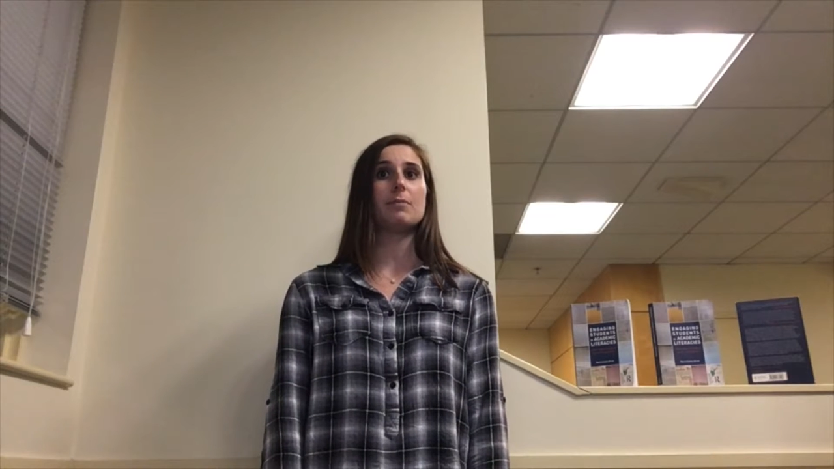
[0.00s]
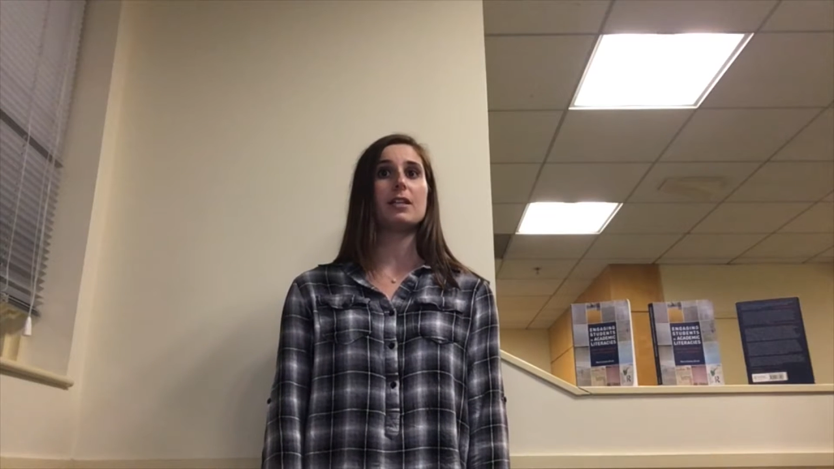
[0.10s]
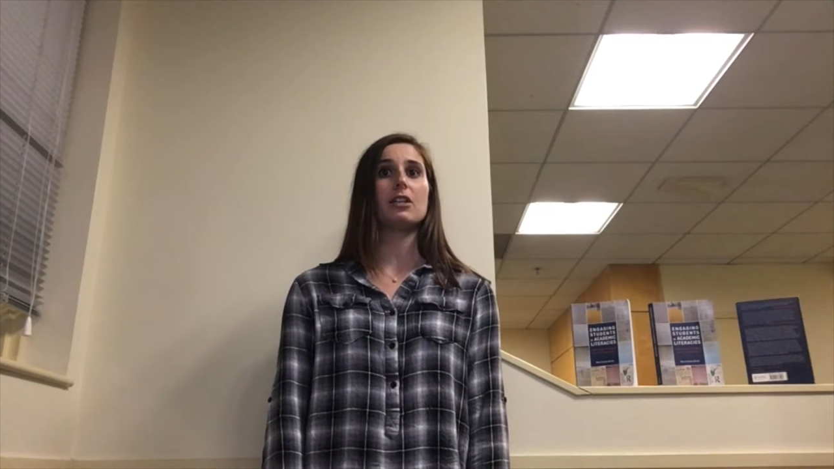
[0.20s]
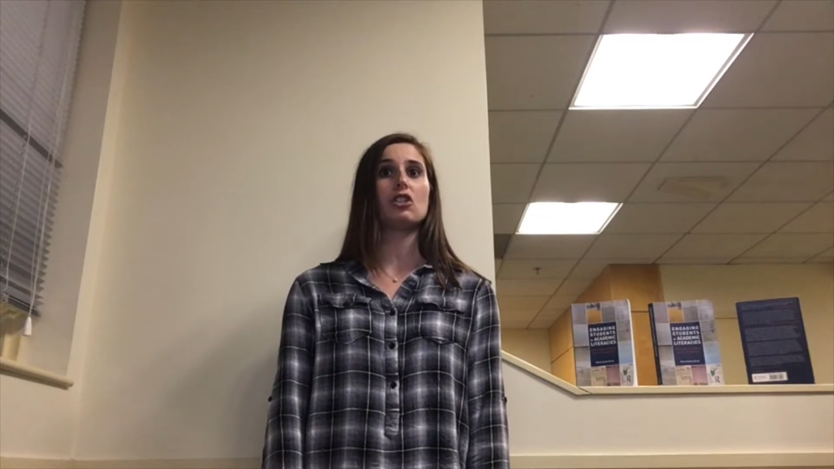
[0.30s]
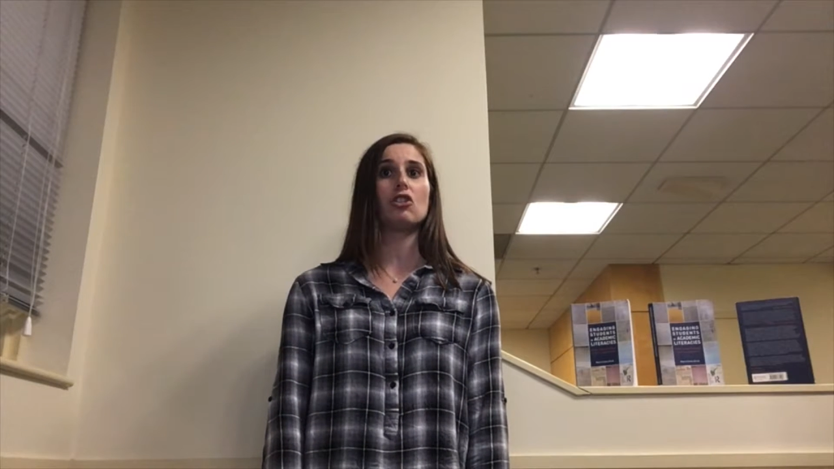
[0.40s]

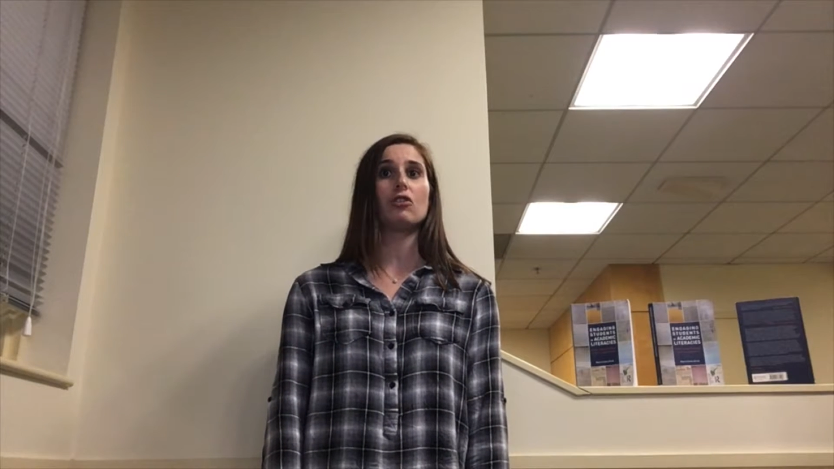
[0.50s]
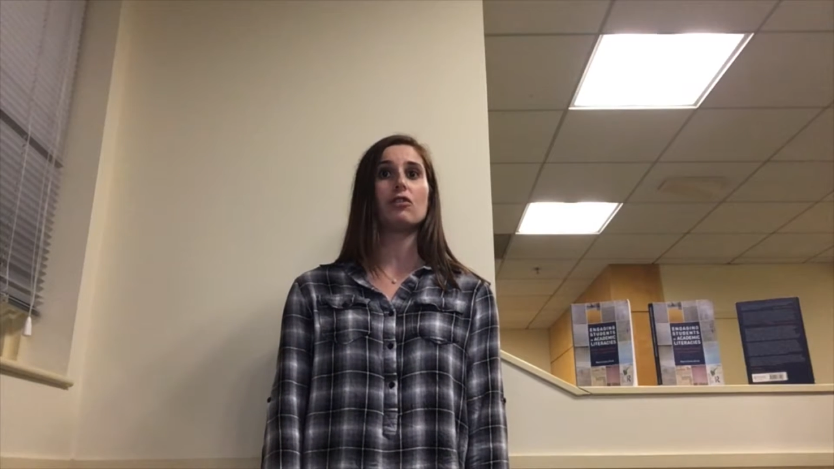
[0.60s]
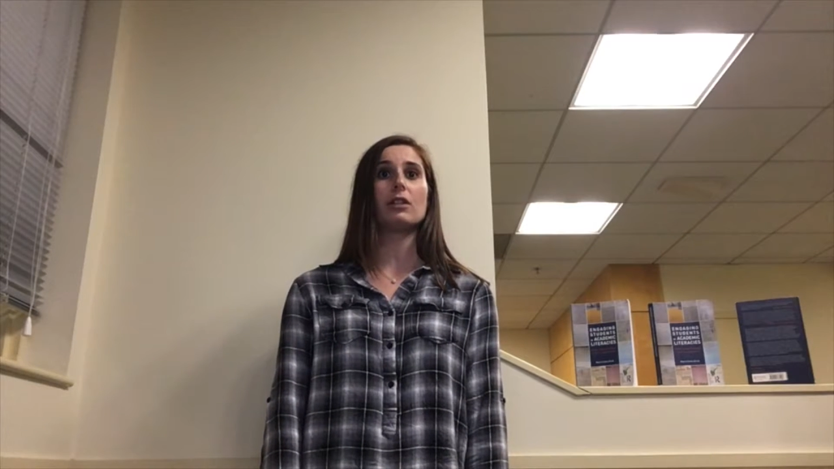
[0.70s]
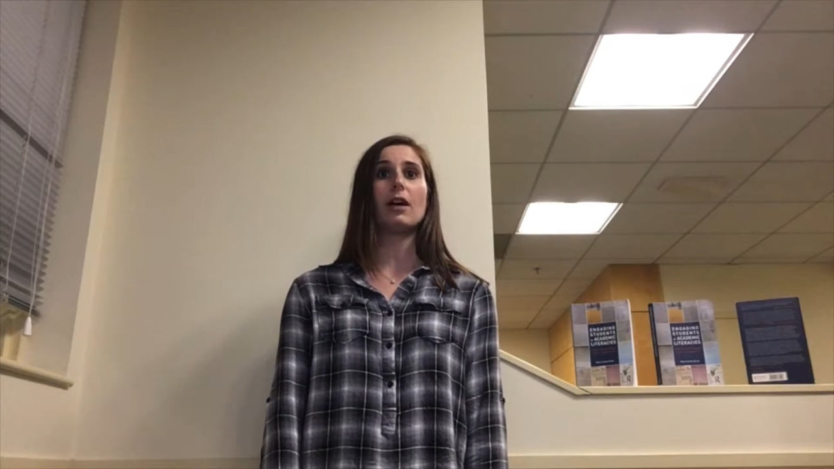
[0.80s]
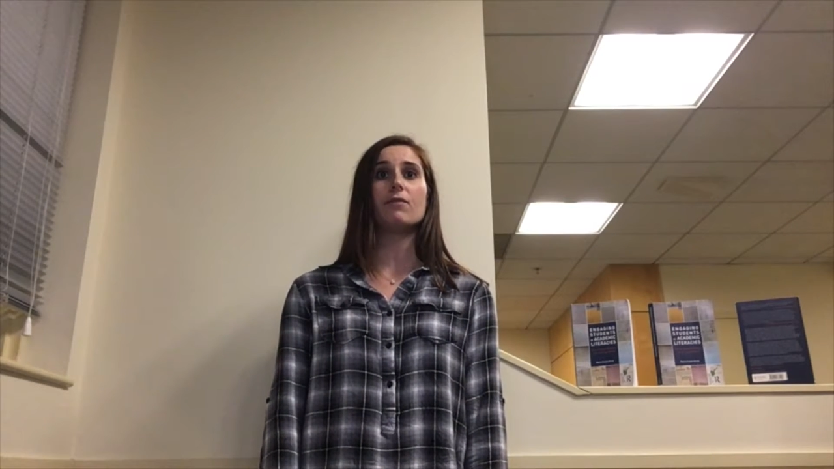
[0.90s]
because
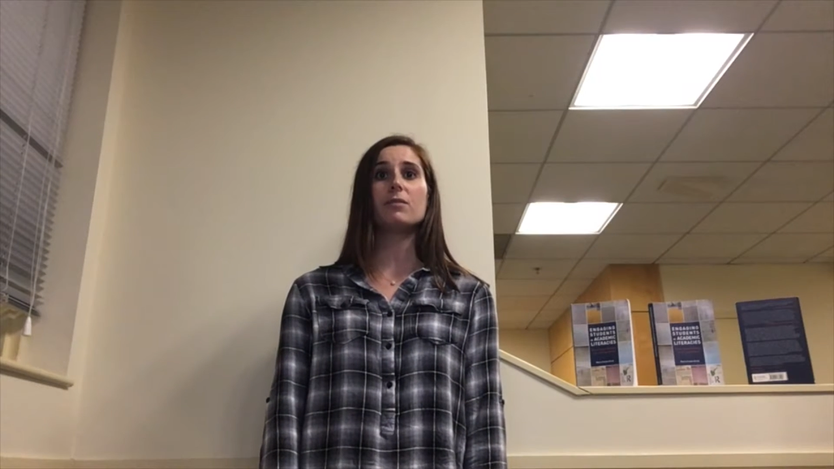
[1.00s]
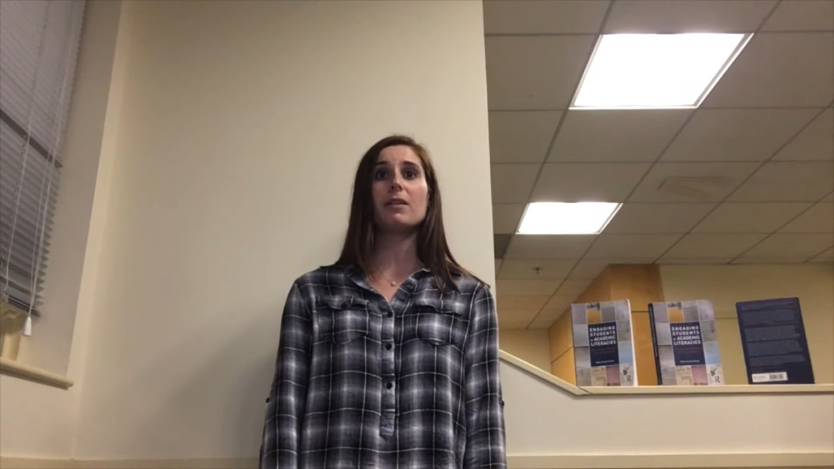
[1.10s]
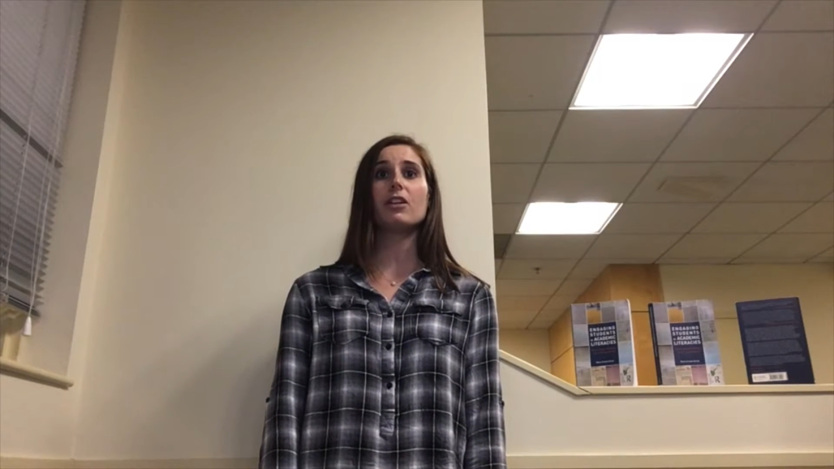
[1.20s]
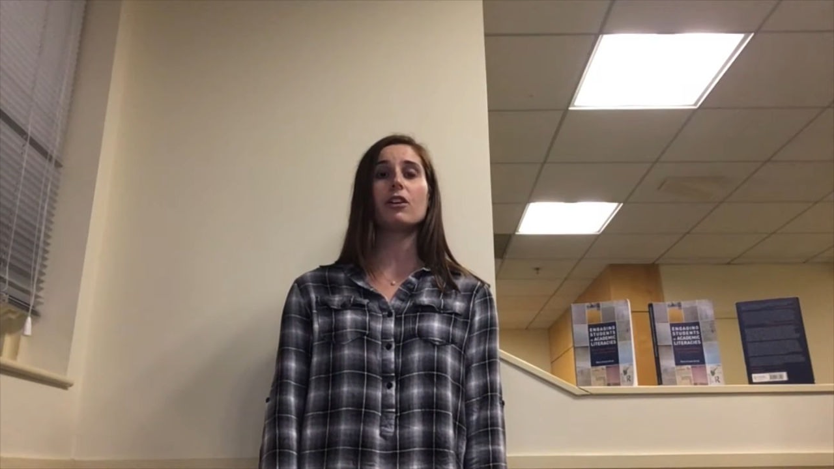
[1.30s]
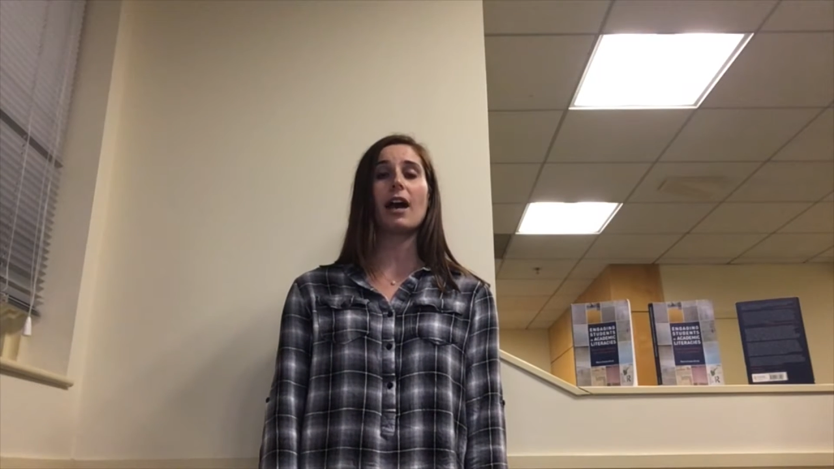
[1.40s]
children love to
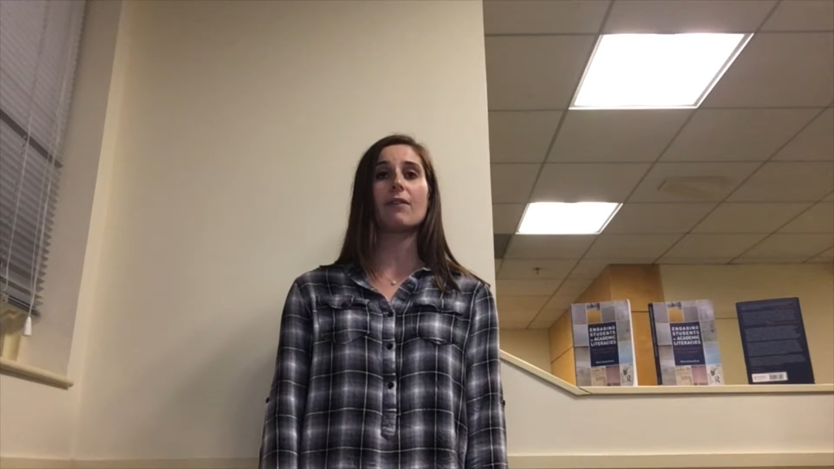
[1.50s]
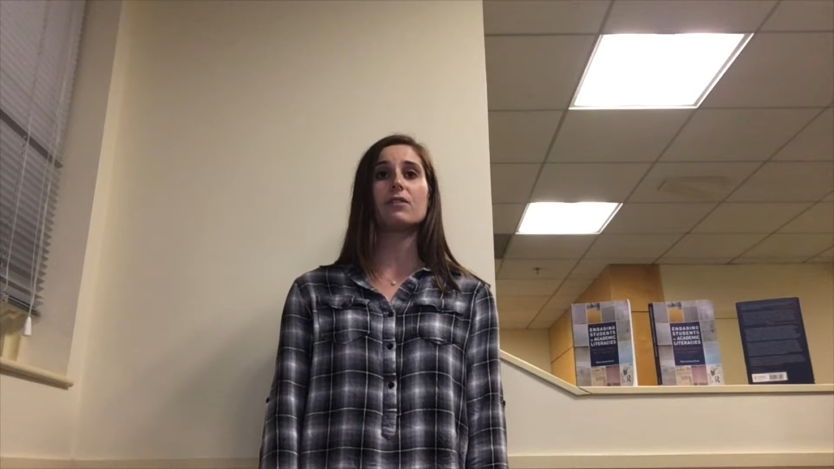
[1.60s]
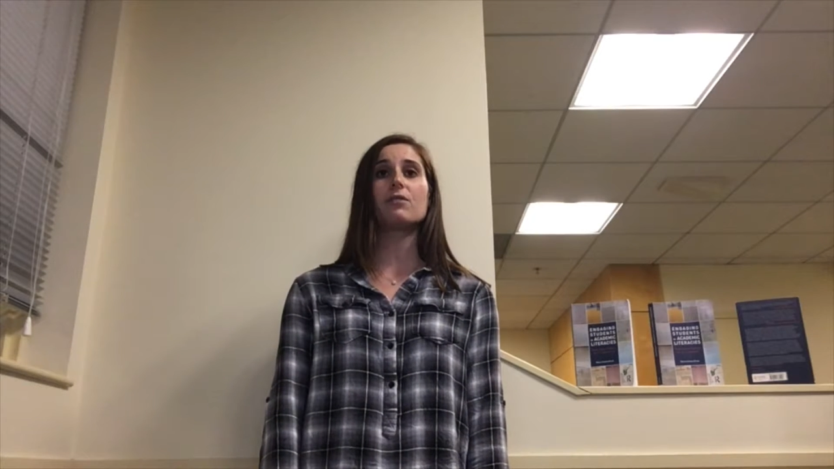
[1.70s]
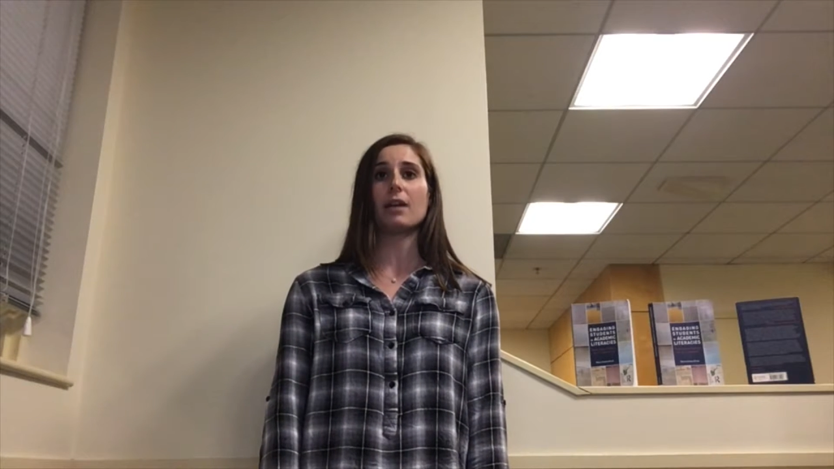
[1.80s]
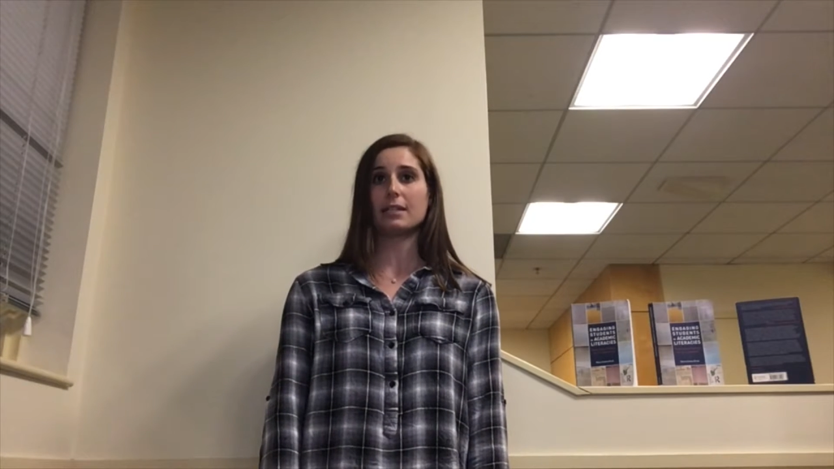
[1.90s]
make crafts
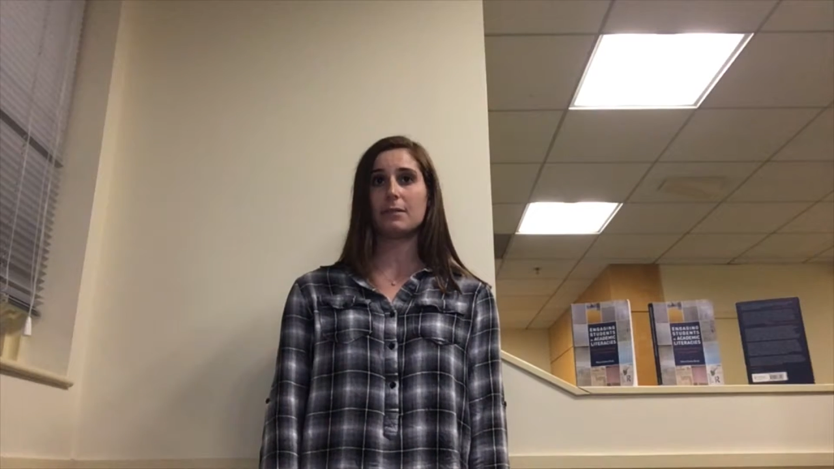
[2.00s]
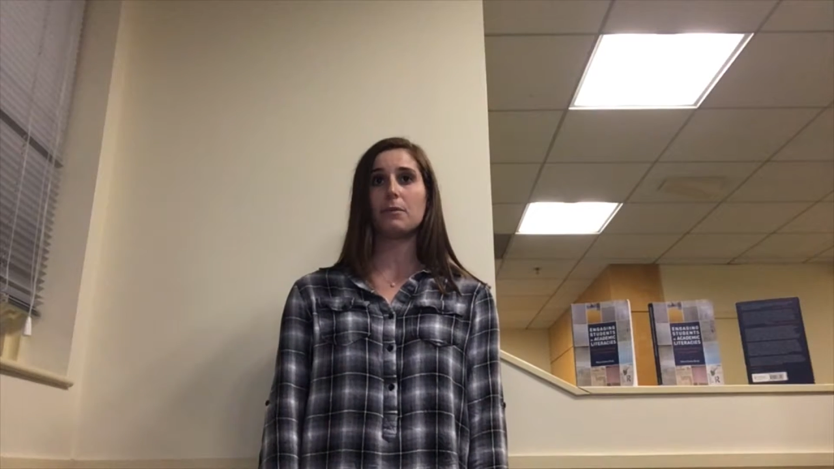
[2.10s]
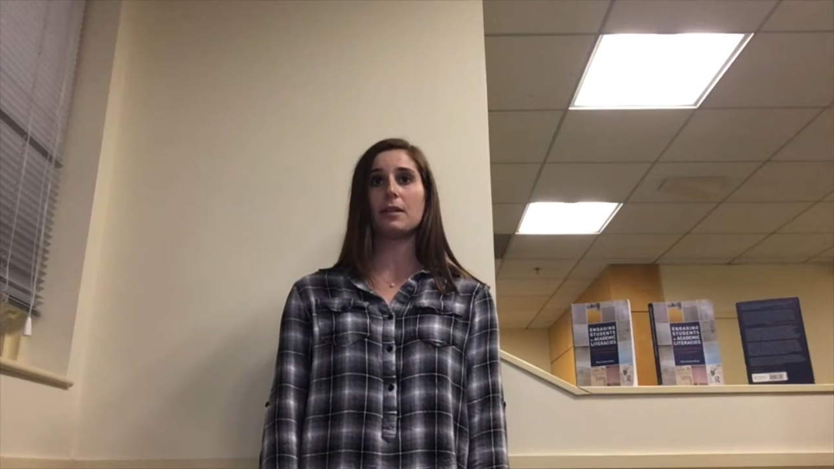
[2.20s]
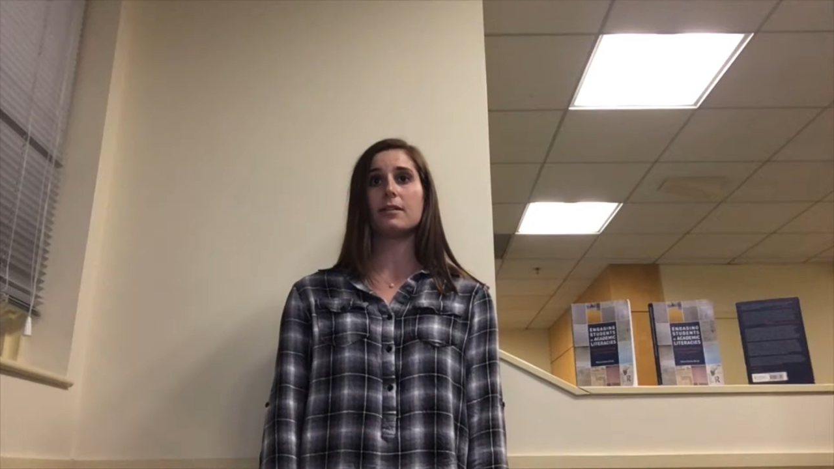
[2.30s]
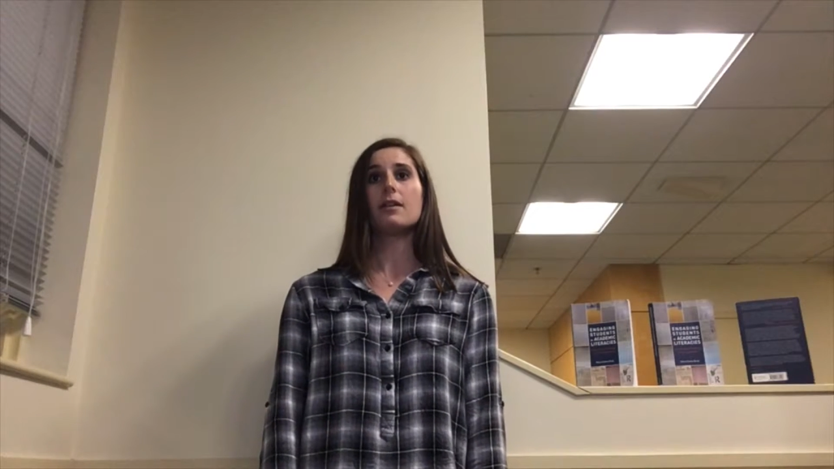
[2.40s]
and
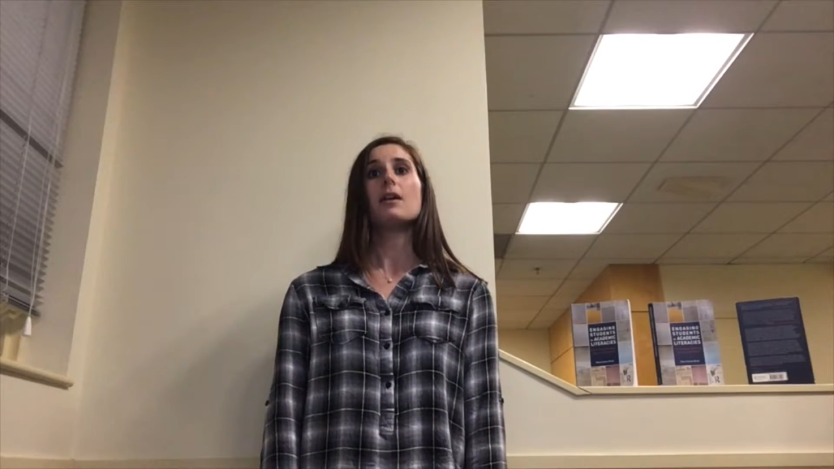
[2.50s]
recipes,